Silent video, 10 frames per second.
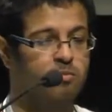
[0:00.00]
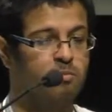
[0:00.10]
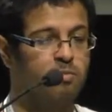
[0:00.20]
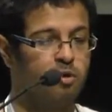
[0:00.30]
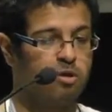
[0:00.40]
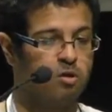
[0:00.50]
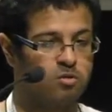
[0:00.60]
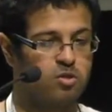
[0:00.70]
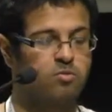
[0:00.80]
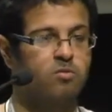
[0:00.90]
build
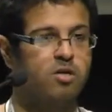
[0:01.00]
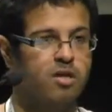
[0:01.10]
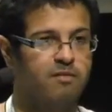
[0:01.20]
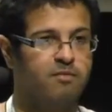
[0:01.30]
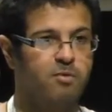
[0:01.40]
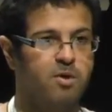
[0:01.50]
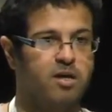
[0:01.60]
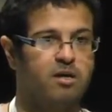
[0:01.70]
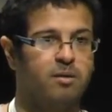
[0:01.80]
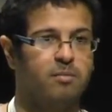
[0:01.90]
ons run everywhere
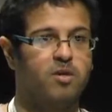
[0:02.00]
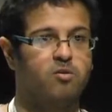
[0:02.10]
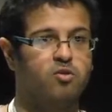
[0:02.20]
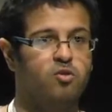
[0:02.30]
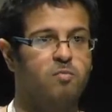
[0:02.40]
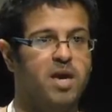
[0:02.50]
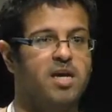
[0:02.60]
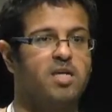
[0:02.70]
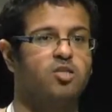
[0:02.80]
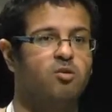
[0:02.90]
because you
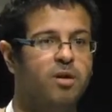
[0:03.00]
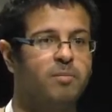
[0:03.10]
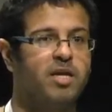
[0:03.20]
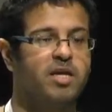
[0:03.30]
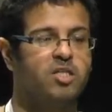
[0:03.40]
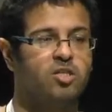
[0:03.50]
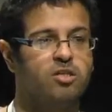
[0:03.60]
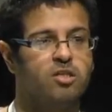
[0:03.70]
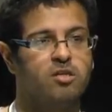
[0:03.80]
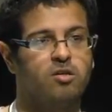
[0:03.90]
package your application
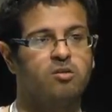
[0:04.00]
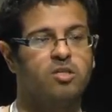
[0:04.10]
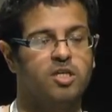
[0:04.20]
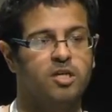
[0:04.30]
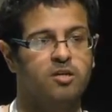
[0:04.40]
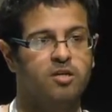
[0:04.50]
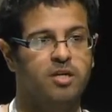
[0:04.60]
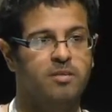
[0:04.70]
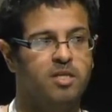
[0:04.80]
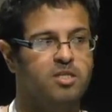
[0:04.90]
in a container
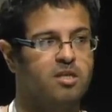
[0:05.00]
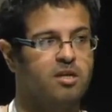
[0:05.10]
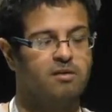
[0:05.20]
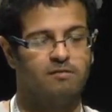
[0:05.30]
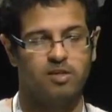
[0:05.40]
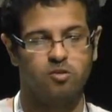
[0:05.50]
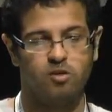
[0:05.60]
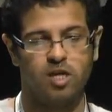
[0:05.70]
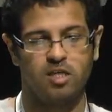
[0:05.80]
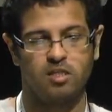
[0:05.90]
image that you
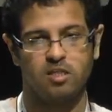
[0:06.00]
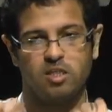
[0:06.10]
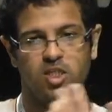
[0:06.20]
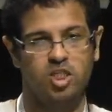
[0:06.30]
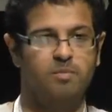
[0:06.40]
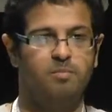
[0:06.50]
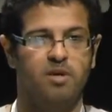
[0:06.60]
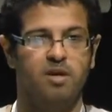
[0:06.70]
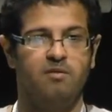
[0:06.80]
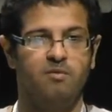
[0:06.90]
can ship
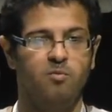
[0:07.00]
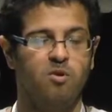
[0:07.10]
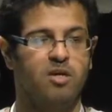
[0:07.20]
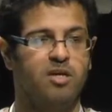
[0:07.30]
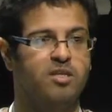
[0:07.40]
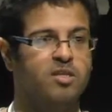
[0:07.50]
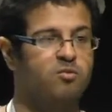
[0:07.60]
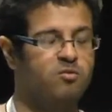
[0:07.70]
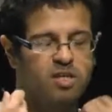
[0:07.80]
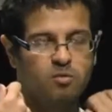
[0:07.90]
everywhere and it
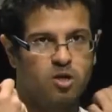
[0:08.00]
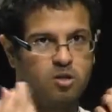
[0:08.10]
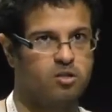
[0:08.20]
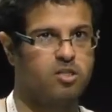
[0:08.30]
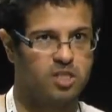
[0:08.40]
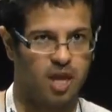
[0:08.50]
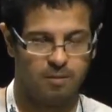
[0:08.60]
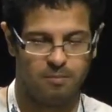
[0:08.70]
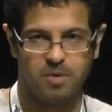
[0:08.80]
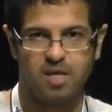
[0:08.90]
will run the
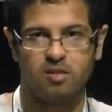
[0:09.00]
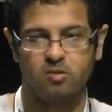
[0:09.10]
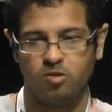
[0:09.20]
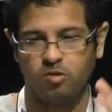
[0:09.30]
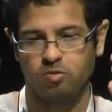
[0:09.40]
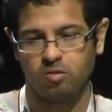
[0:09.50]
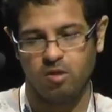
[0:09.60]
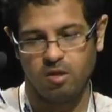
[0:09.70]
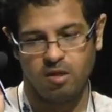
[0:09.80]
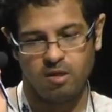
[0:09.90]
same, be it on your
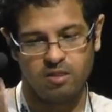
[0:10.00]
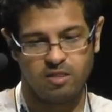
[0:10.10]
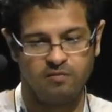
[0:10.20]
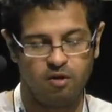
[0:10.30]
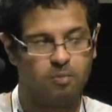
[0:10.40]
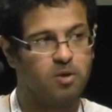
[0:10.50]
developer